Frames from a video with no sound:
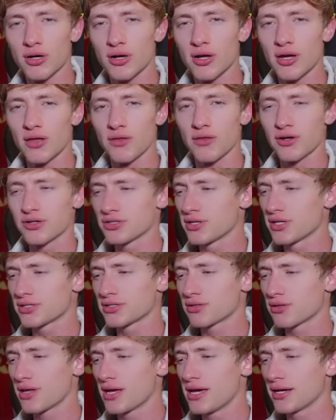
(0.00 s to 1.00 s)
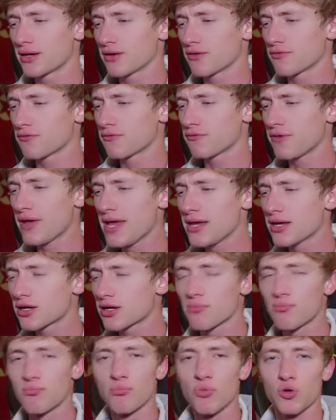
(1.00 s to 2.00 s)
There's this like
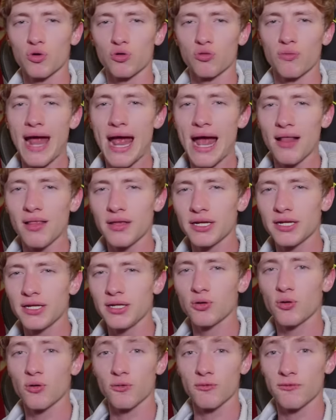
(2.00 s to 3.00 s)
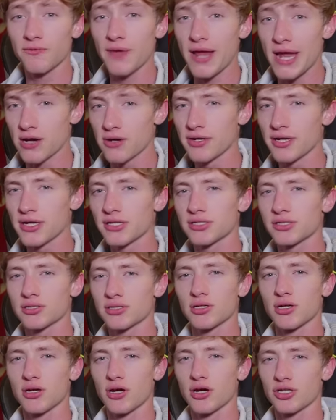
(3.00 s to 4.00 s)
fake morality or fairness
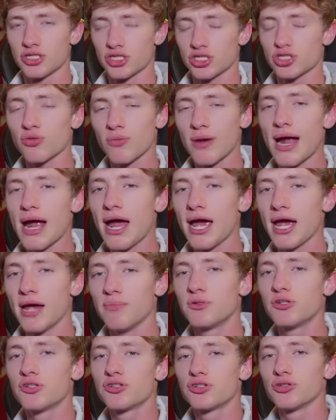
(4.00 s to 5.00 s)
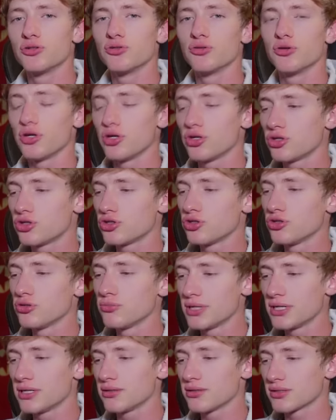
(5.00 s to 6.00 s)
ascribed to
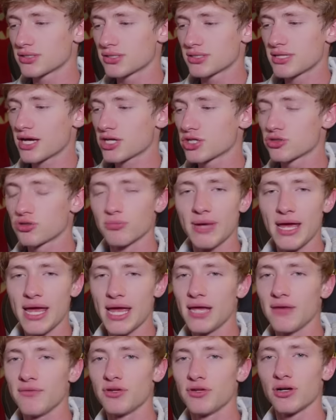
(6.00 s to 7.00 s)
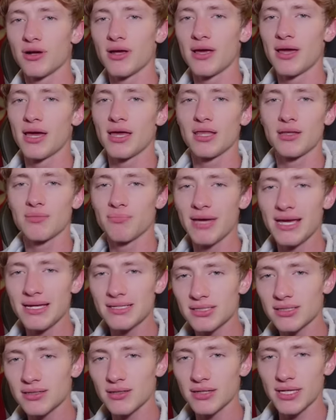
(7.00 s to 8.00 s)
human sexual behavior that
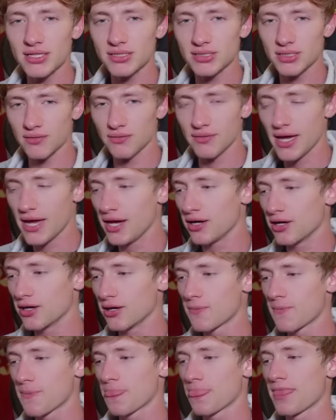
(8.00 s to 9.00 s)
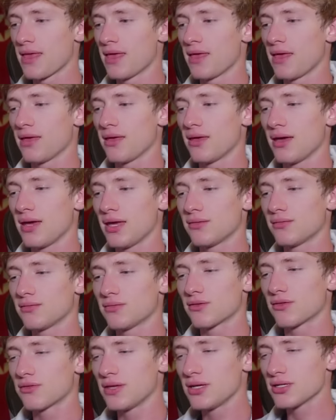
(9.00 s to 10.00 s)
basically isn't there. And
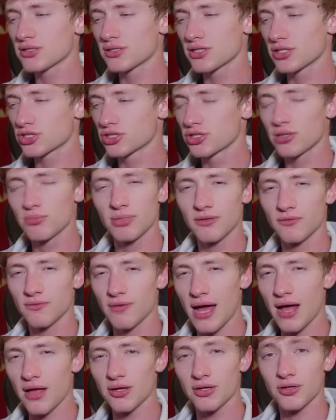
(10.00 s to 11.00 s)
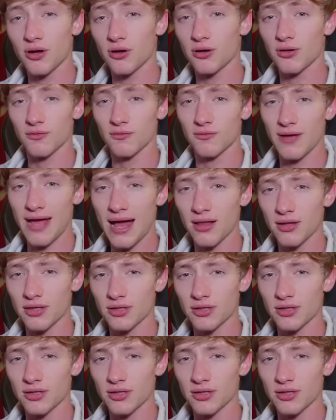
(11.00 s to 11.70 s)
things that should be valued aren't valued